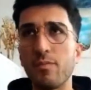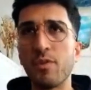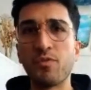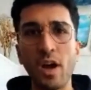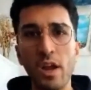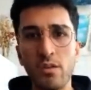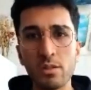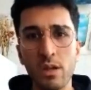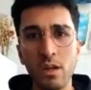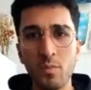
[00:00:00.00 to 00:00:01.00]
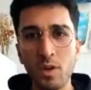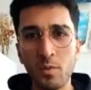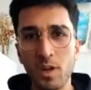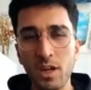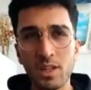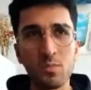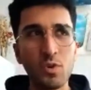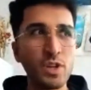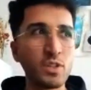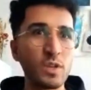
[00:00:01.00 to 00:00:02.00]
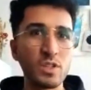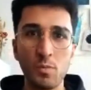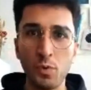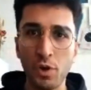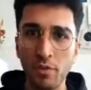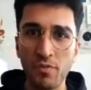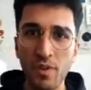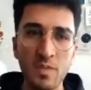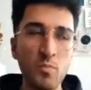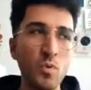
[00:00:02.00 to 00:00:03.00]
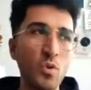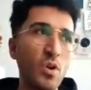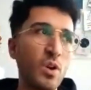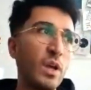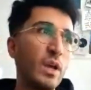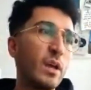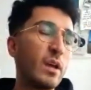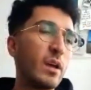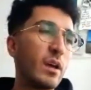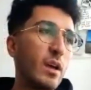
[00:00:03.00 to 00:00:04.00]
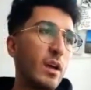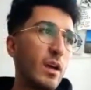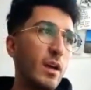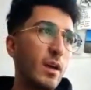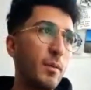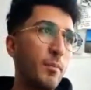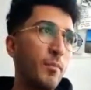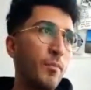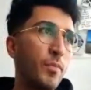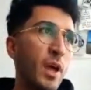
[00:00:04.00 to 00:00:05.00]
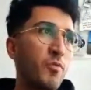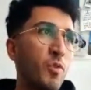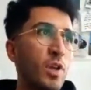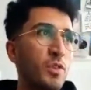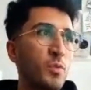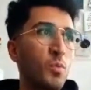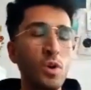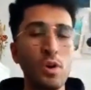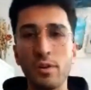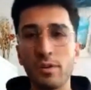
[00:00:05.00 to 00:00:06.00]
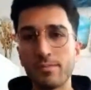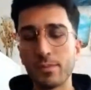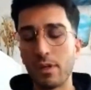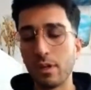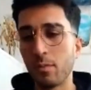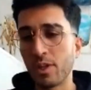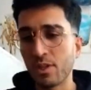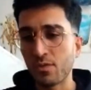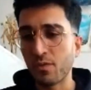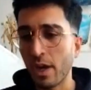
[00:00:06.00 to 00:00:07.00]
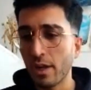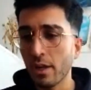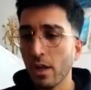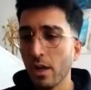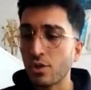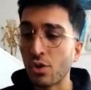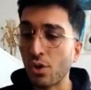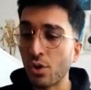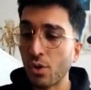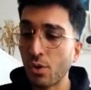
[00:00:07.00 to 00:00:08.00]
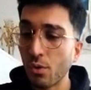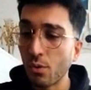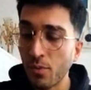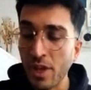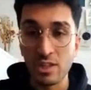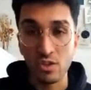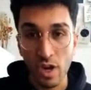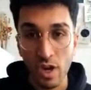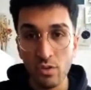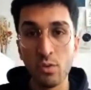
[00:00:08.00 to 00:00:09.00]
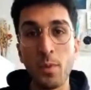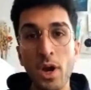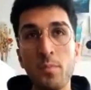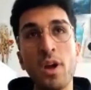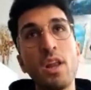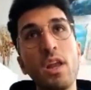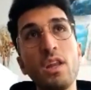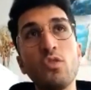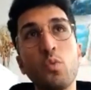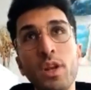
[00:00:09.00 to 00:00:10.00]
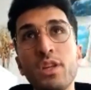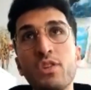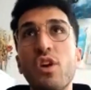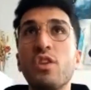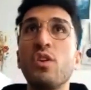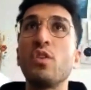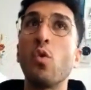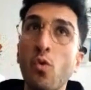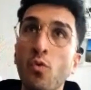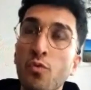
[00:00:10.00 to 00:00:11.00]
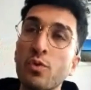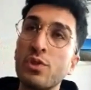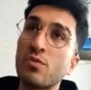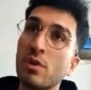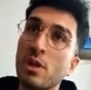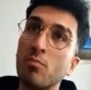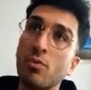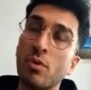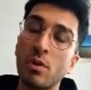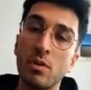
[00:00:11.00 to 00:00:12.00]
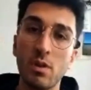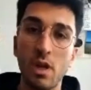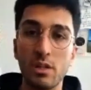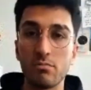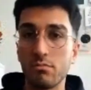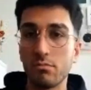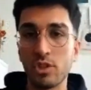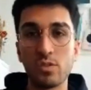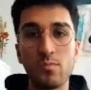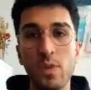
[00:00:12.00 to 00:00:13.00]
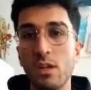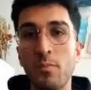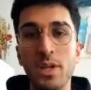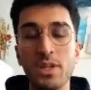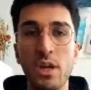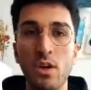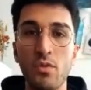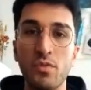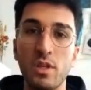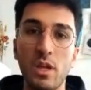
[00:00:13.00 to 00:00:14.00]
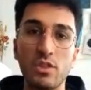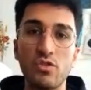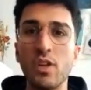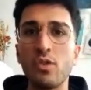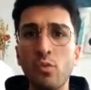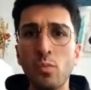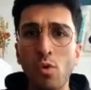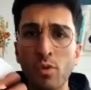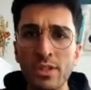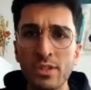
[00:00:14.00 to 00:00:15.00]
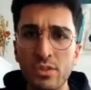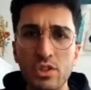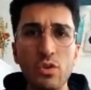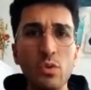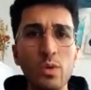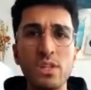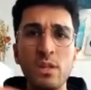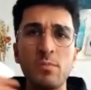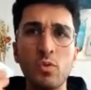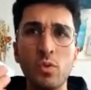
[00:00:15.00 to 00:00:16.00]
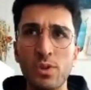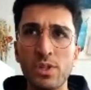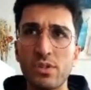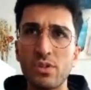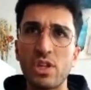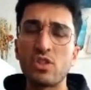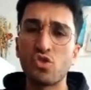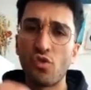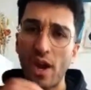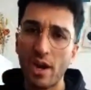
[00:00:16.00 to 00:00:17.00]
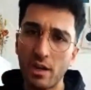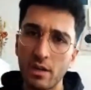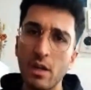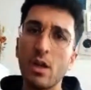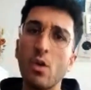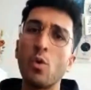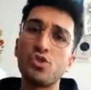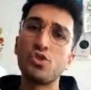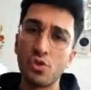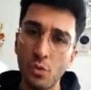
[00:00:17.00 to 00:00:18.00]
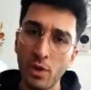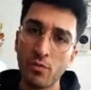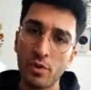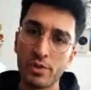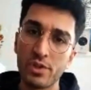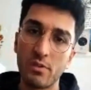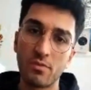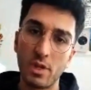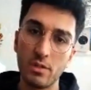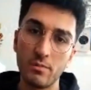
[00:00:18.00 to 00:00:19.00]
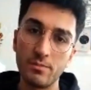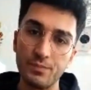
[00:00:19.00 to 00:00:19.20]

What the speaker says: the fire inside of my body gets burning, so I start burning fat more. I forgot the word, but it's fine. So yeah, try to abide by an 80-20. Try to eat whole foods is really important, and just make the best out of it. And try to do more research. Always keep doing research and track what you're doing for yourself, right?